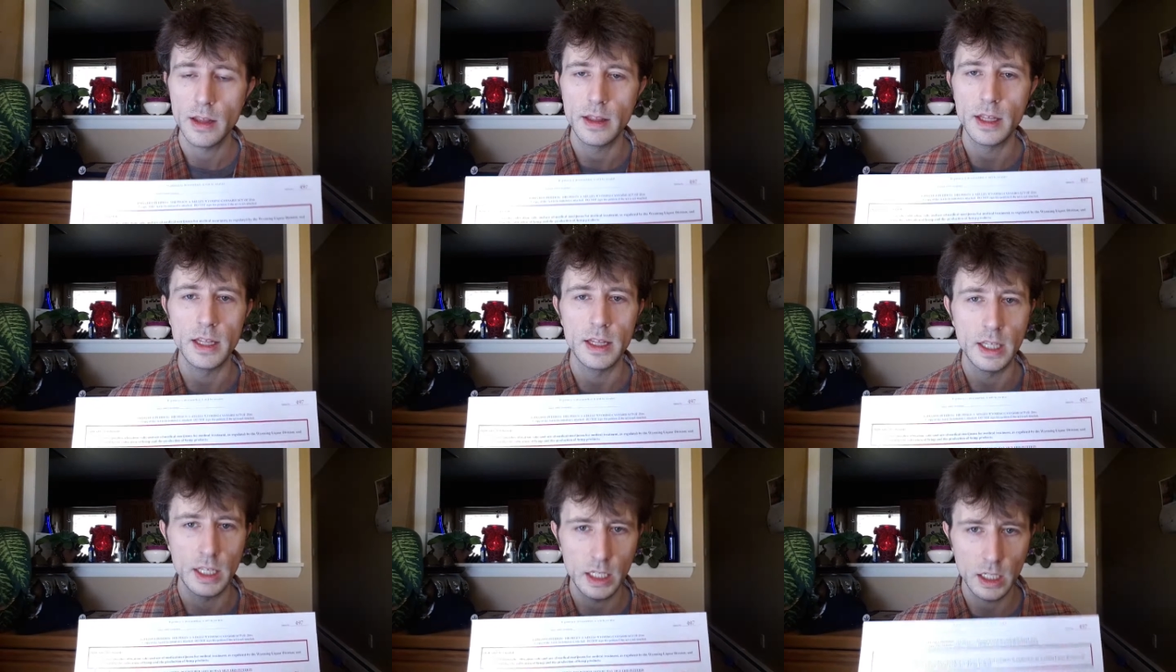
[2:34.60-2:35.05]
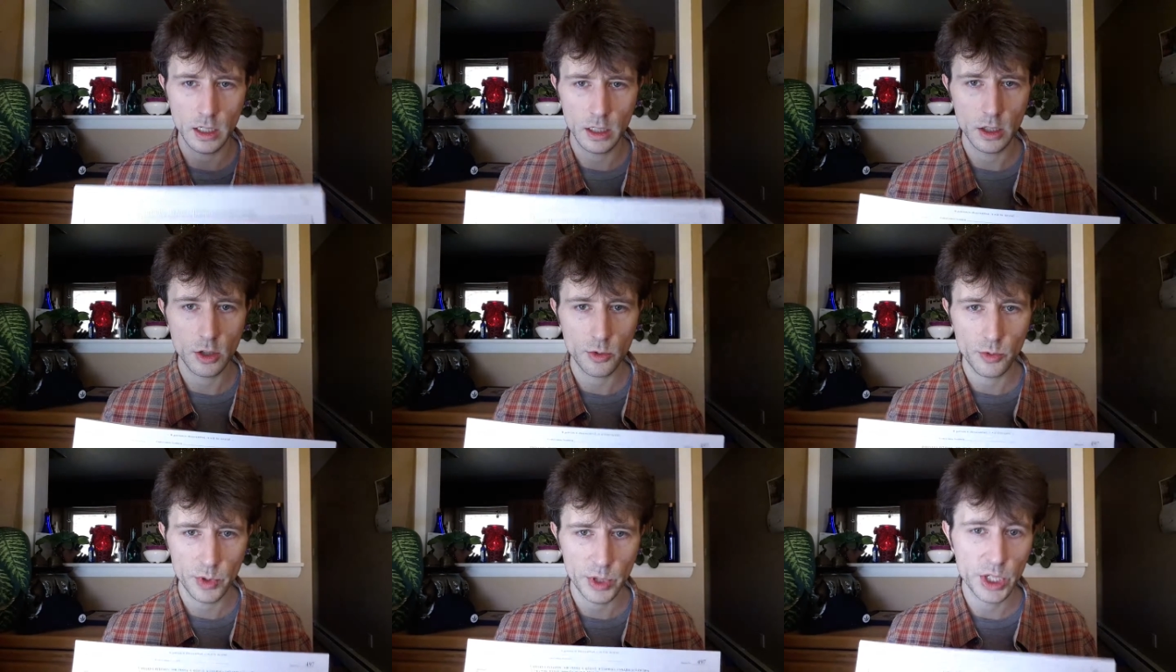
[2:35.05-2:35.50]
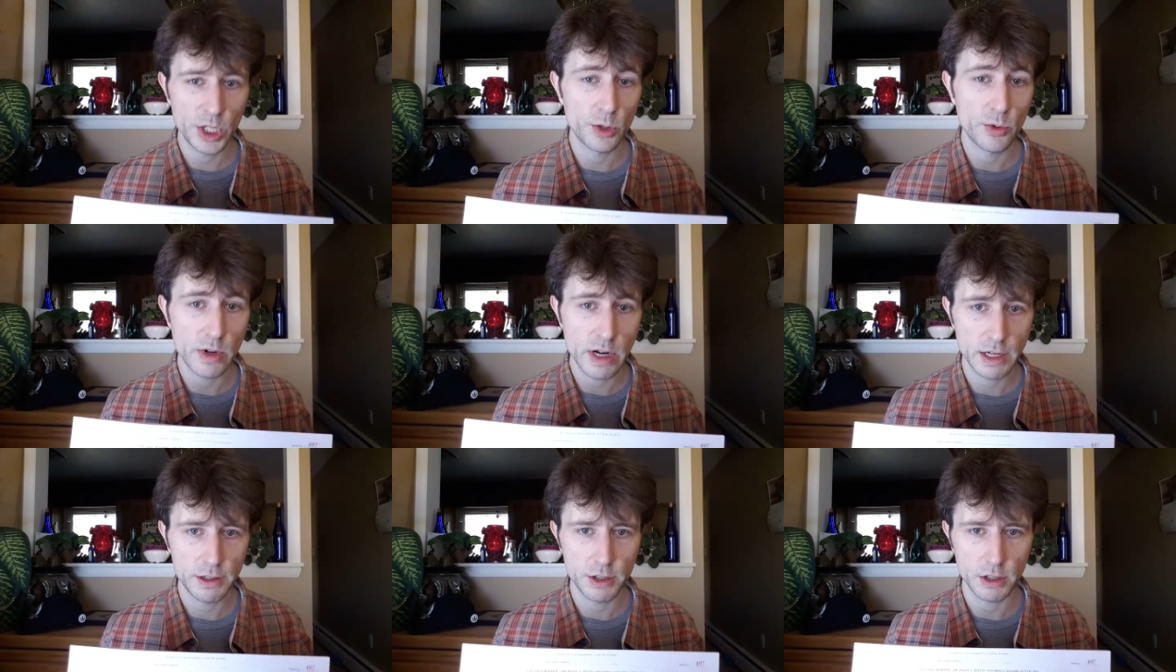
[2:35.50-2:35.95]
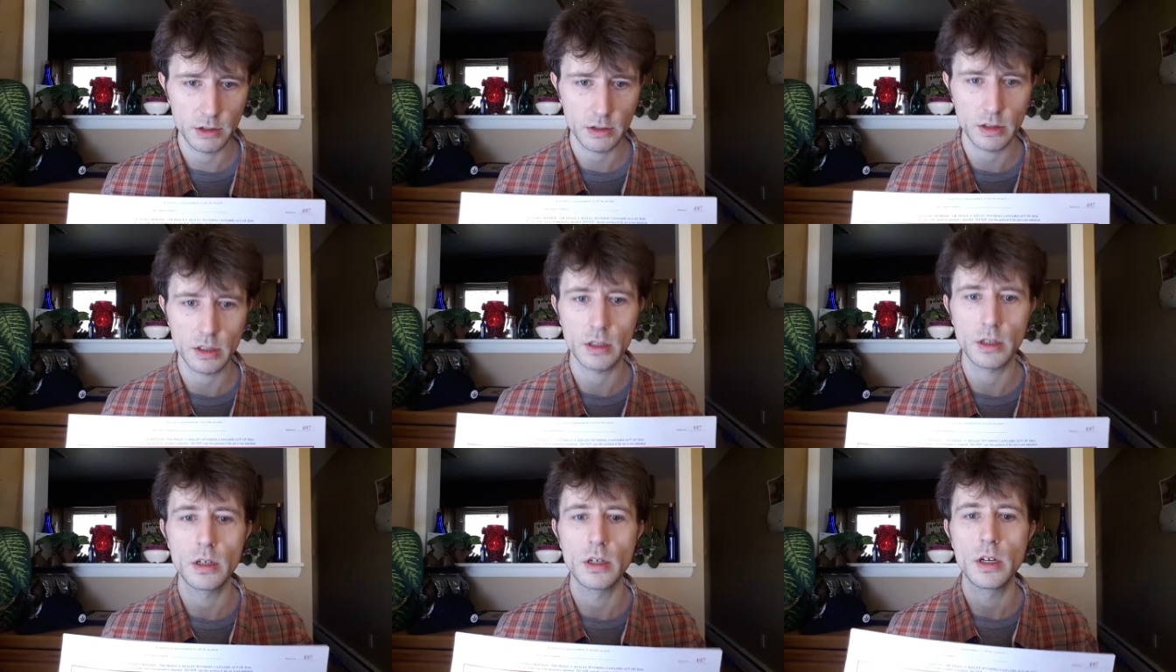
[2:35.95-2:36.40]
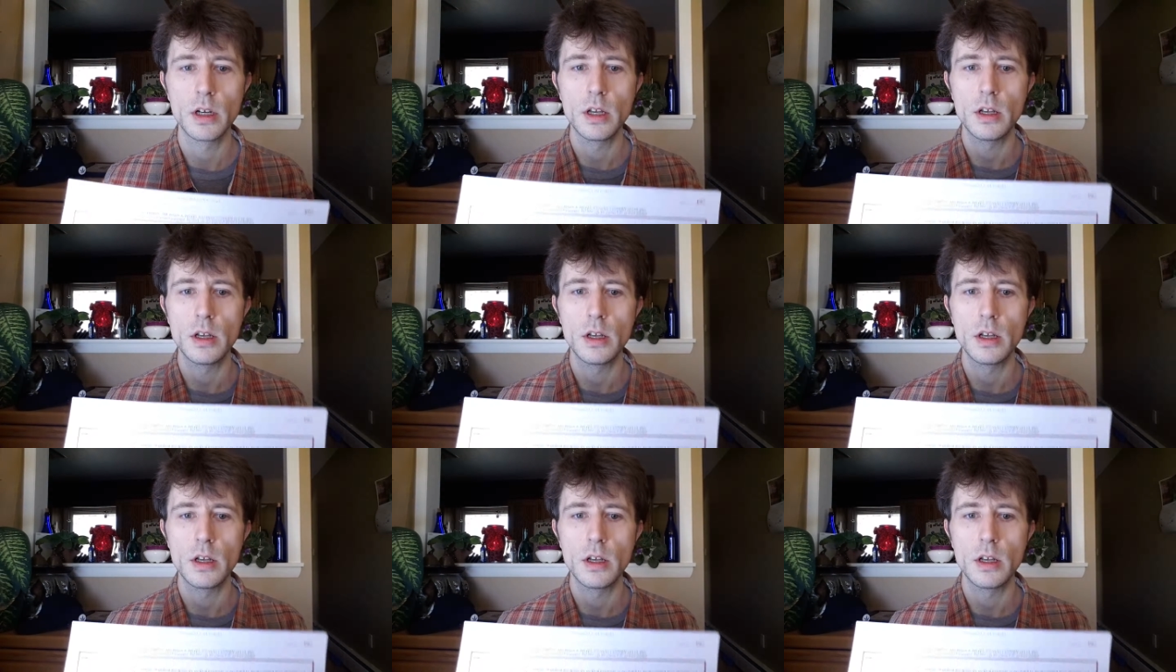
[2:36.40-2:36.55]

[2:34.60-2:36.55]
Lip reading: then they need to re-register.